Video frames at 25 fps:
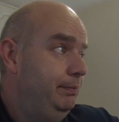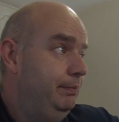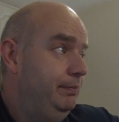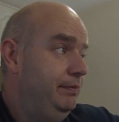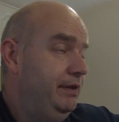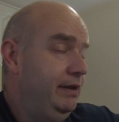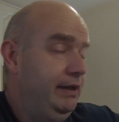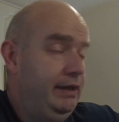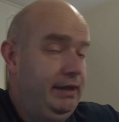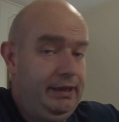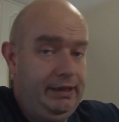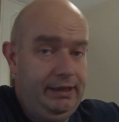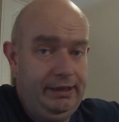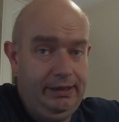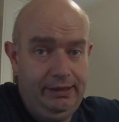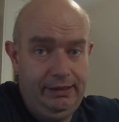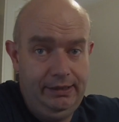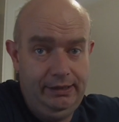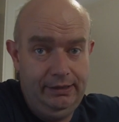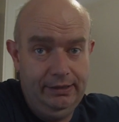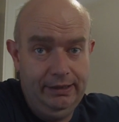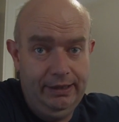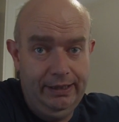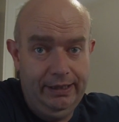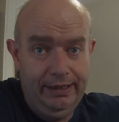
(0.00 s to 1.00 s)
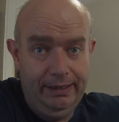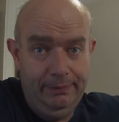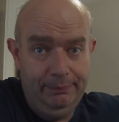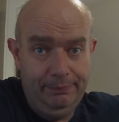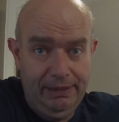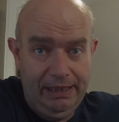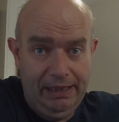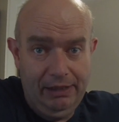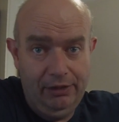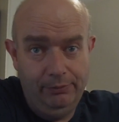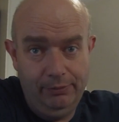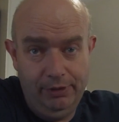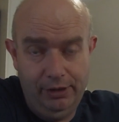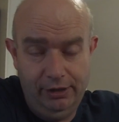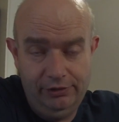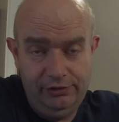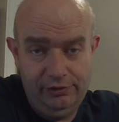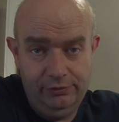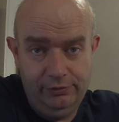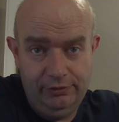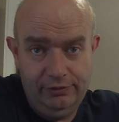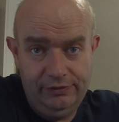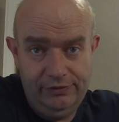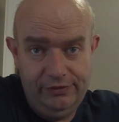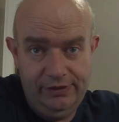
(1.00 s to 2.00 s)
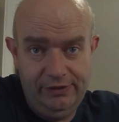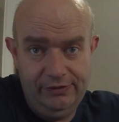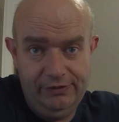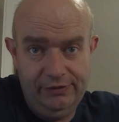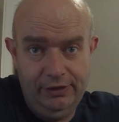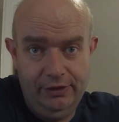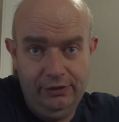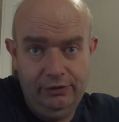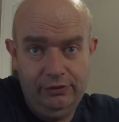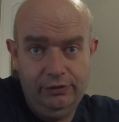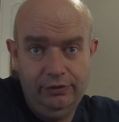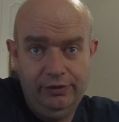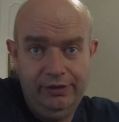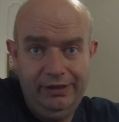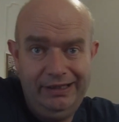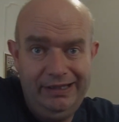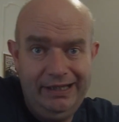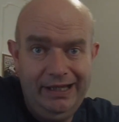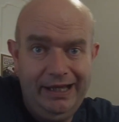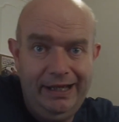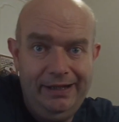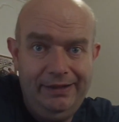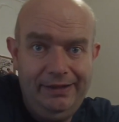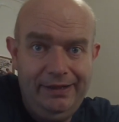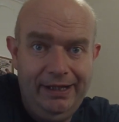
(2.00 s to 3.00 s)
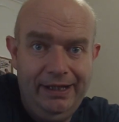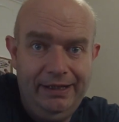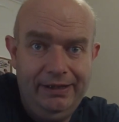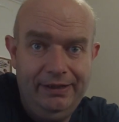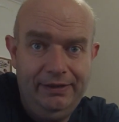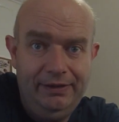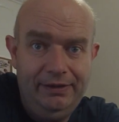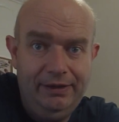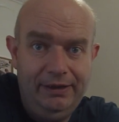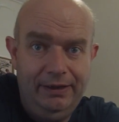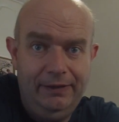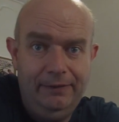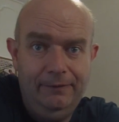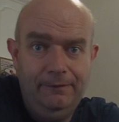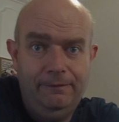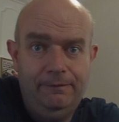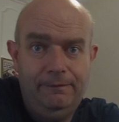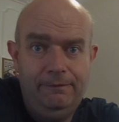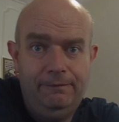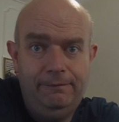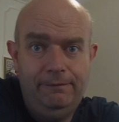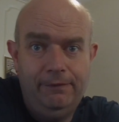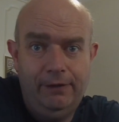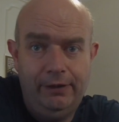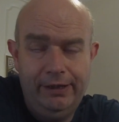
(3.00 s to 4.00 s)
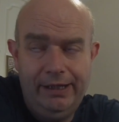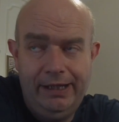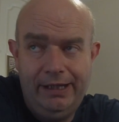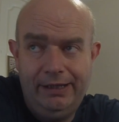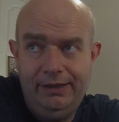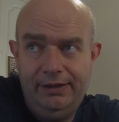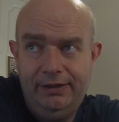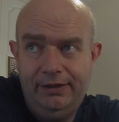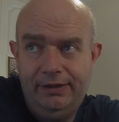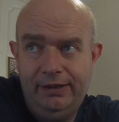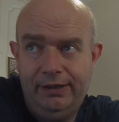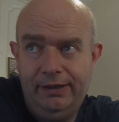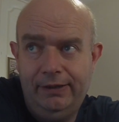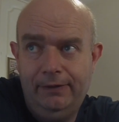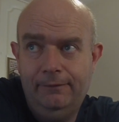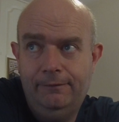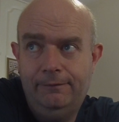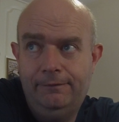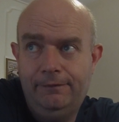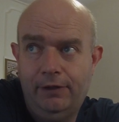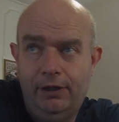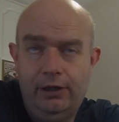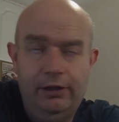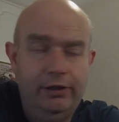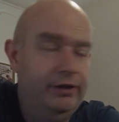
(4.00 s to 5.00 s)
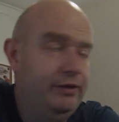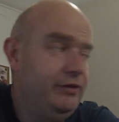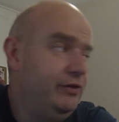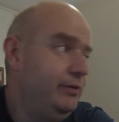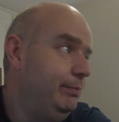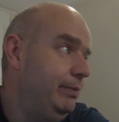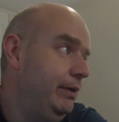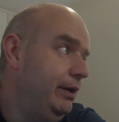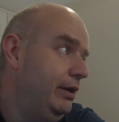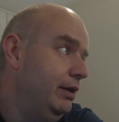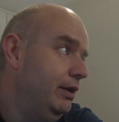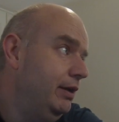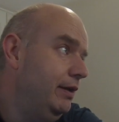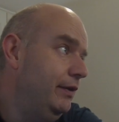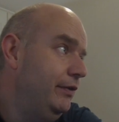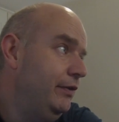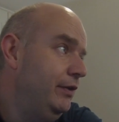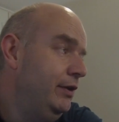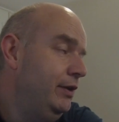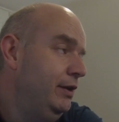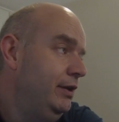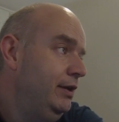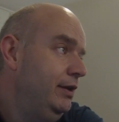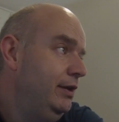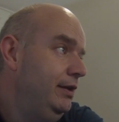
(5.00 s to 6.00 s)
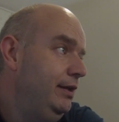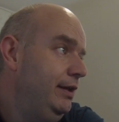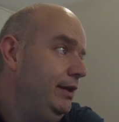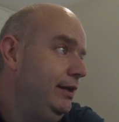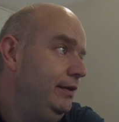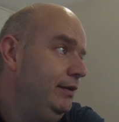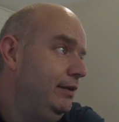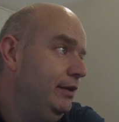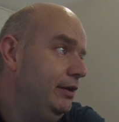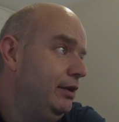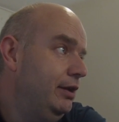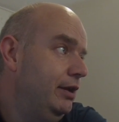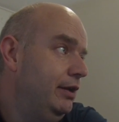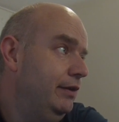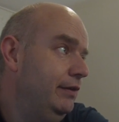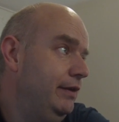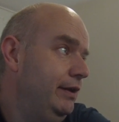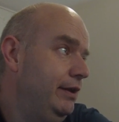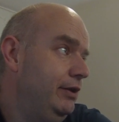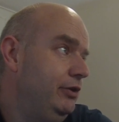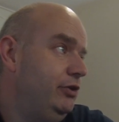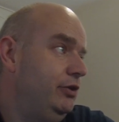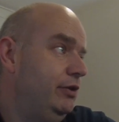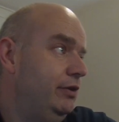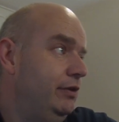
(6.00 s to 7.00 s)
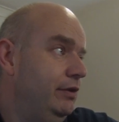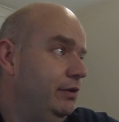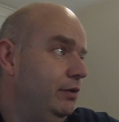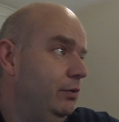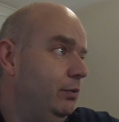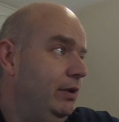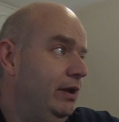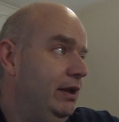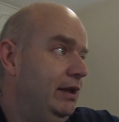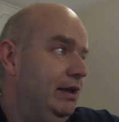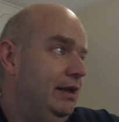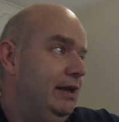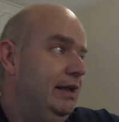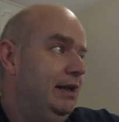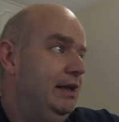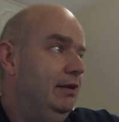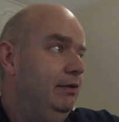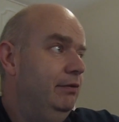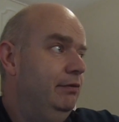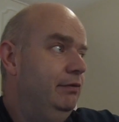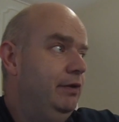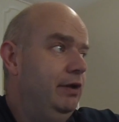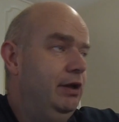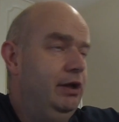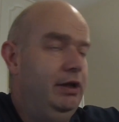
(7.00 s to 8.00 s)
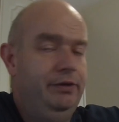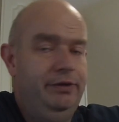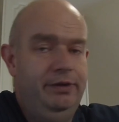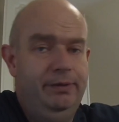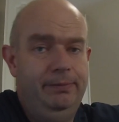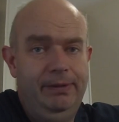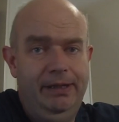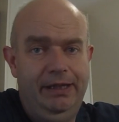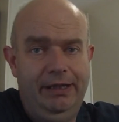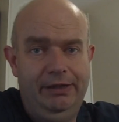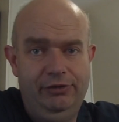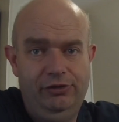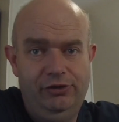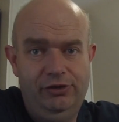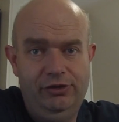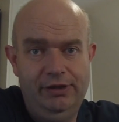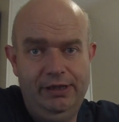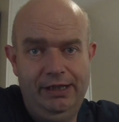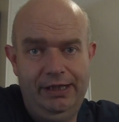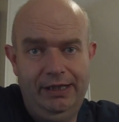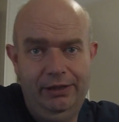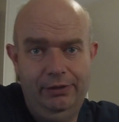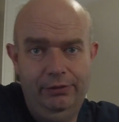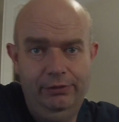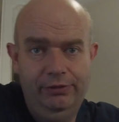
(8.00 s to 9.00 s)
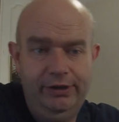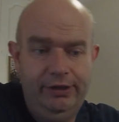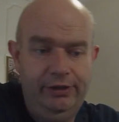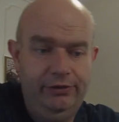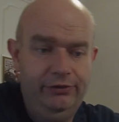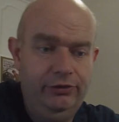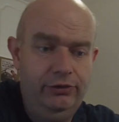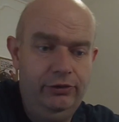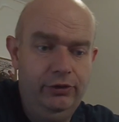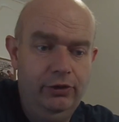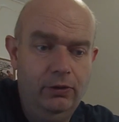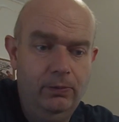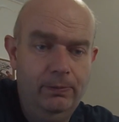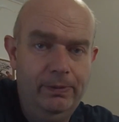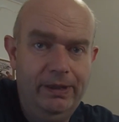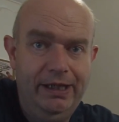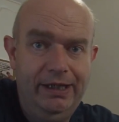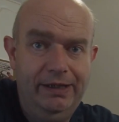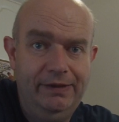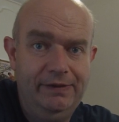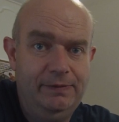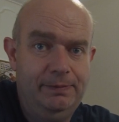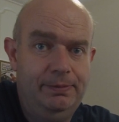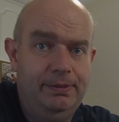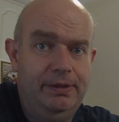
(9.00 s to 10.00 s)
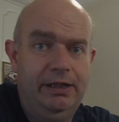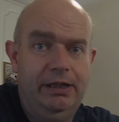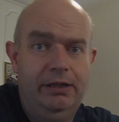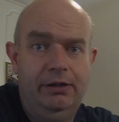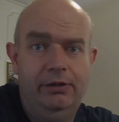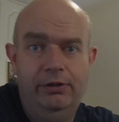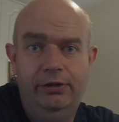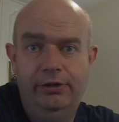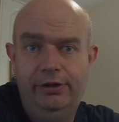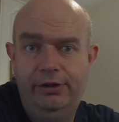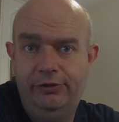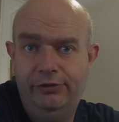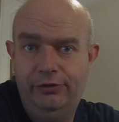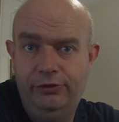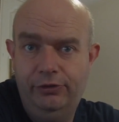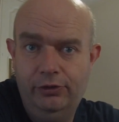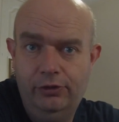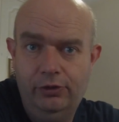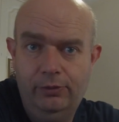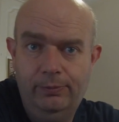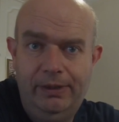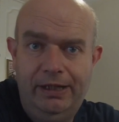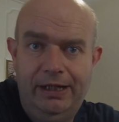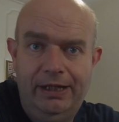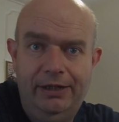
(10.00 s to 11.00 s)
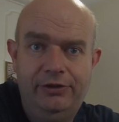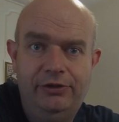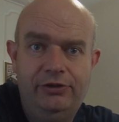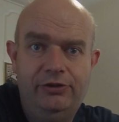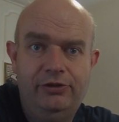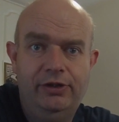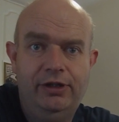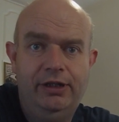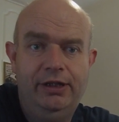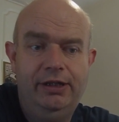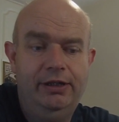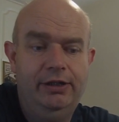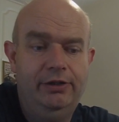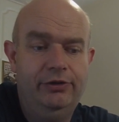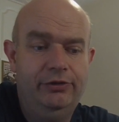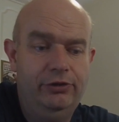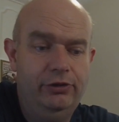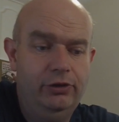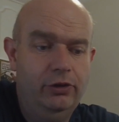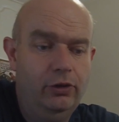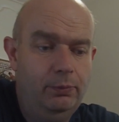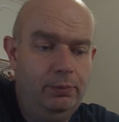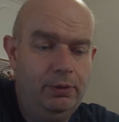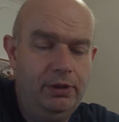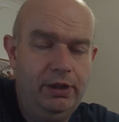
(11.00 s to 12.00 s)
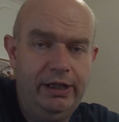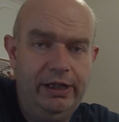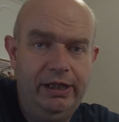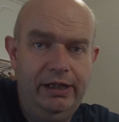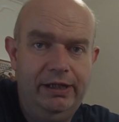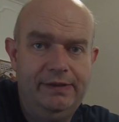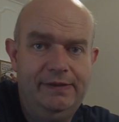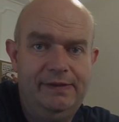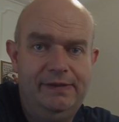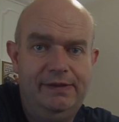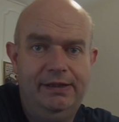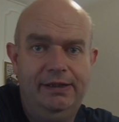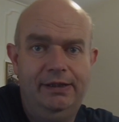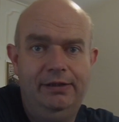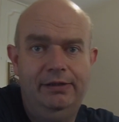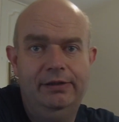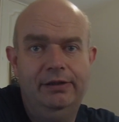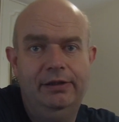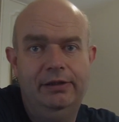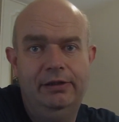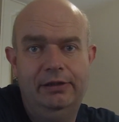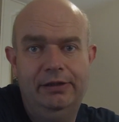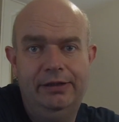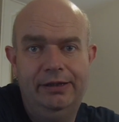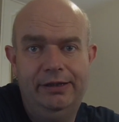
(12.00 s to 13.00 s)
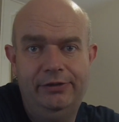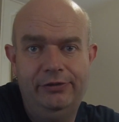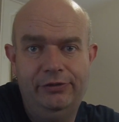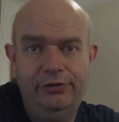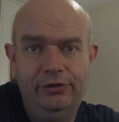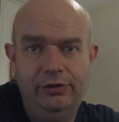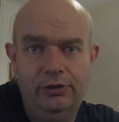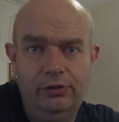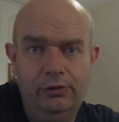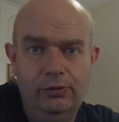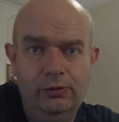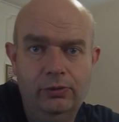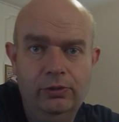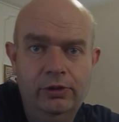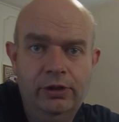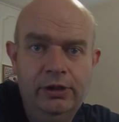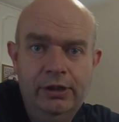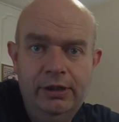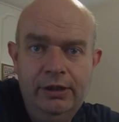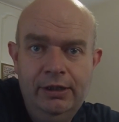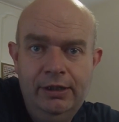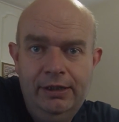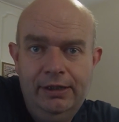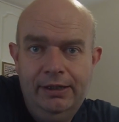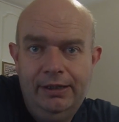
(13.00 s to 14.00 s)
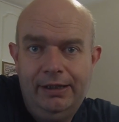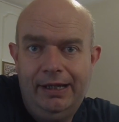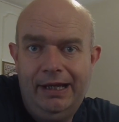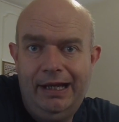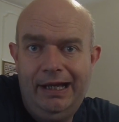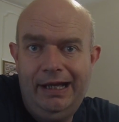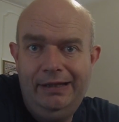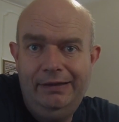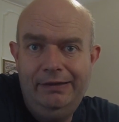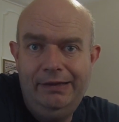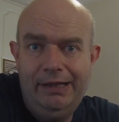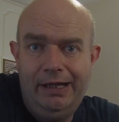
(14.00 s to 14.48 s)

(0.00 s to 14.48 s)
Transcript: the uh, power modules is not going to get anything for anything for us because in the condition that we have on the bench now there's no mains power there's no battery there's no pilot signal there's no can